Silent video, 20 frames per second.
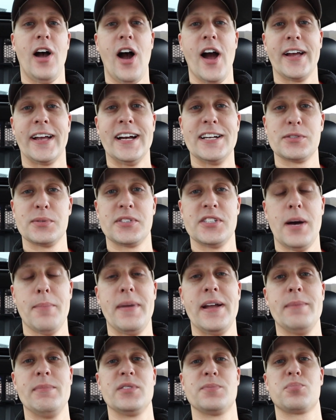Alright guys, what's up?
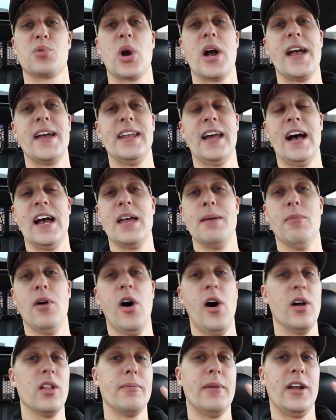My name is Brian. I am
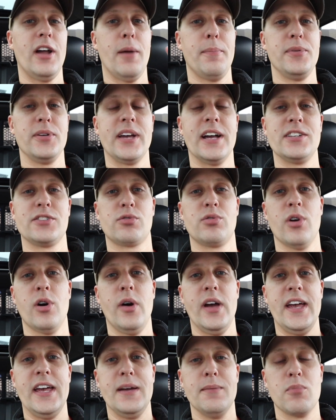all about helping you guys
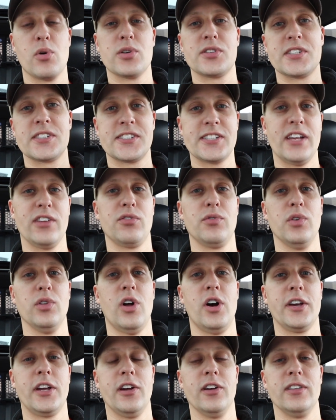grow a more successful
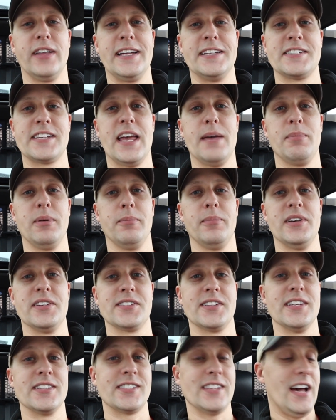lawn care landscaping
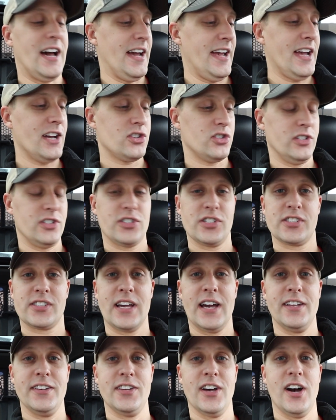business. I actually just
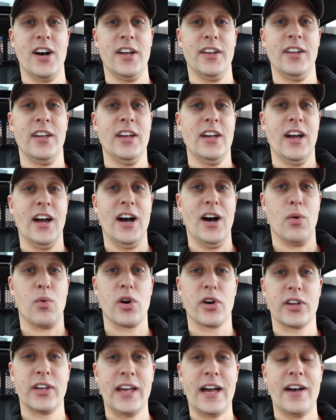got done uh,
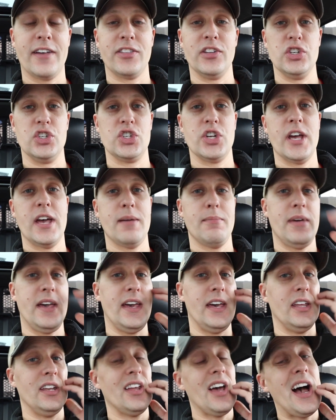working out at the gym
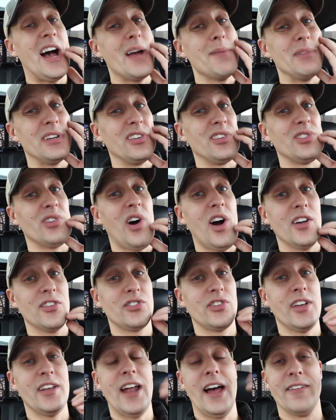and I'm
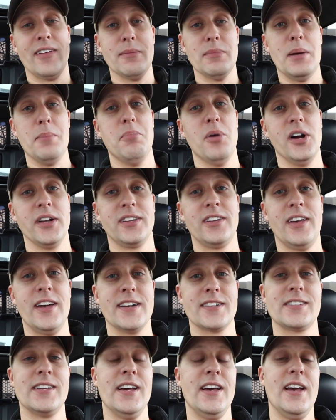exhausted. I got my butt
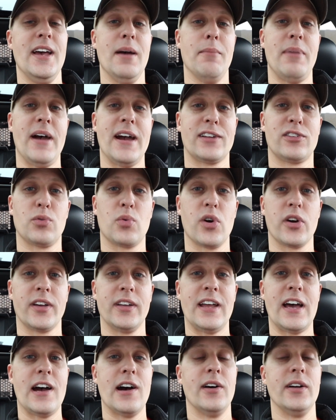kicked. Back to
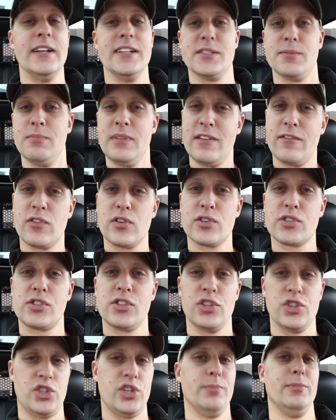working out. It's me
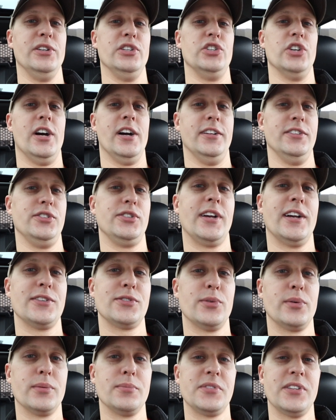versus Jimmy John's. You guys
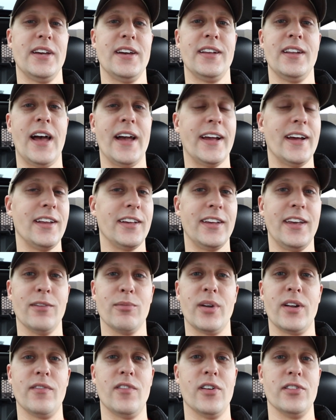know what I'm saying? I got to get
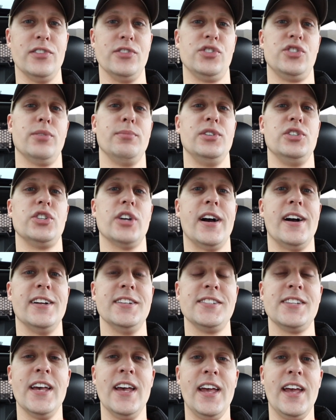rid of all this Jimmy
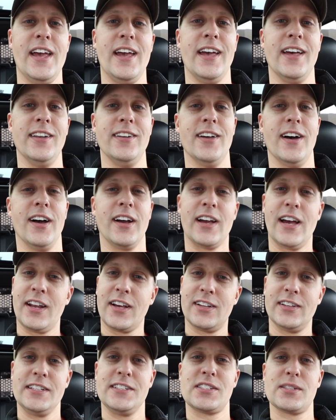John's and uh, kind
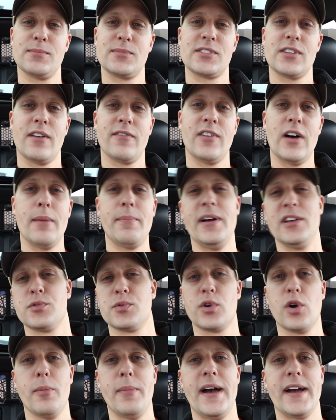of clean some stuff up as
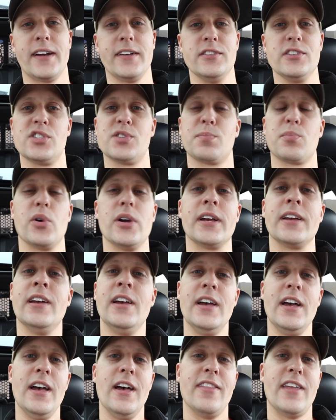we go back in the spring.
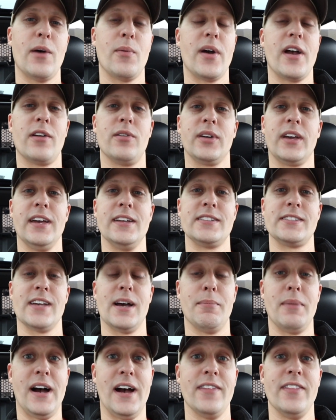That way I don't get
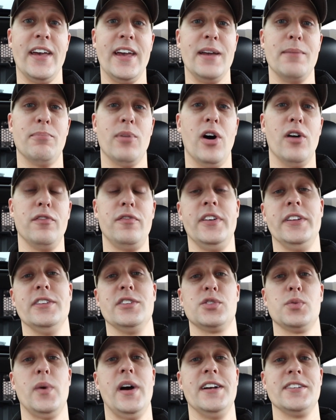uh, behind the eight ball
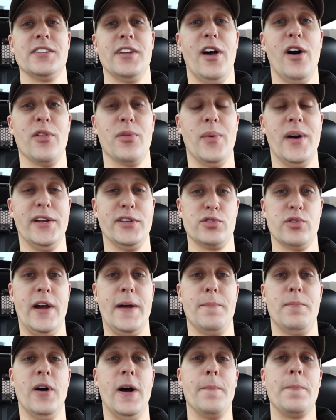fitness-wise and health-wise,
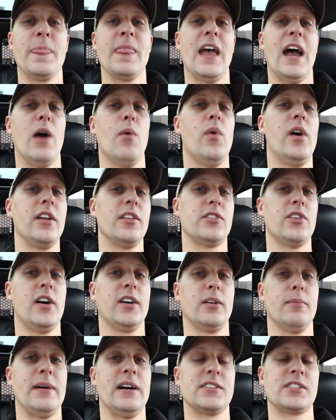right? But I want to
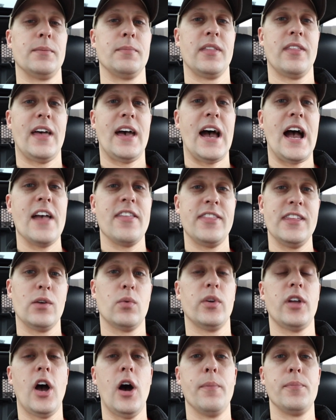talk about something that I think
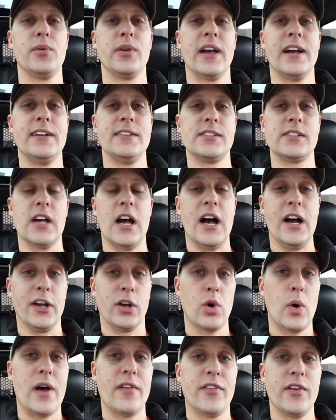would help you guys uh,
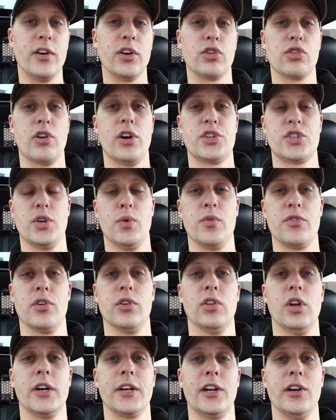go out there and crush it with
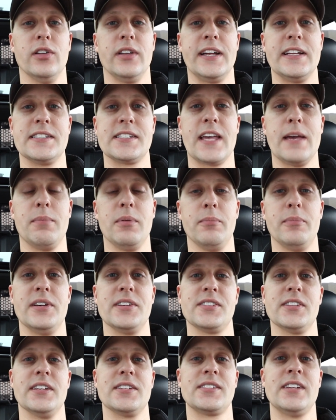your lawn care landscaping
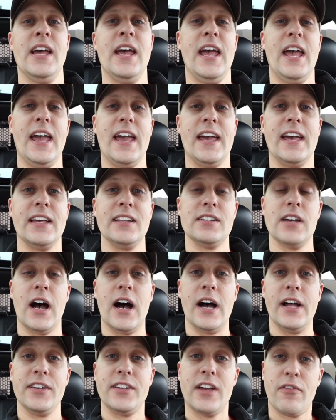business and
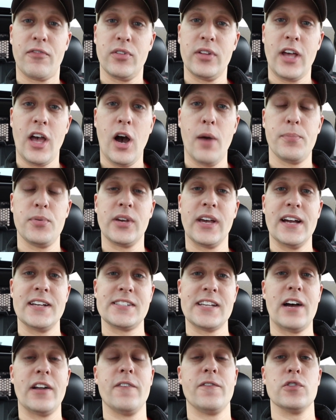uh, definitely help you guys
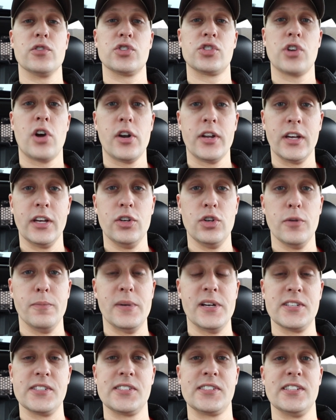out if you're starting a new
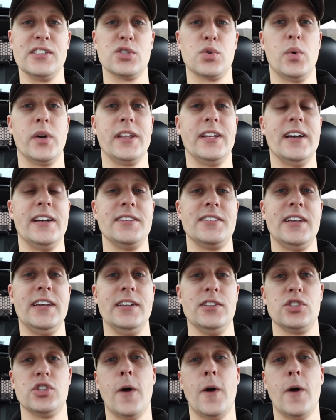business in 2019.